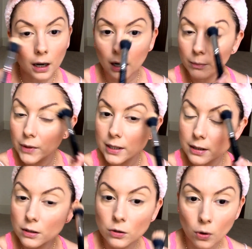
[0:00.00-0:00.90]

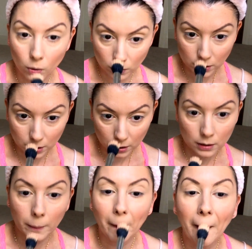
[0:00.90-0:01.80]
that's not,
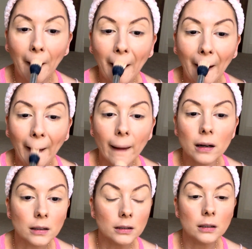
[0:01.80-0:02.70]

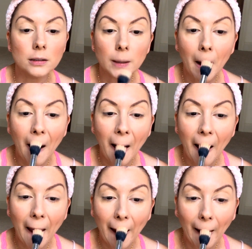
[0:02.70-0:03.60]
I like to go just
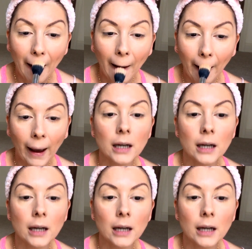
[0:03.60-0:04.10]
here.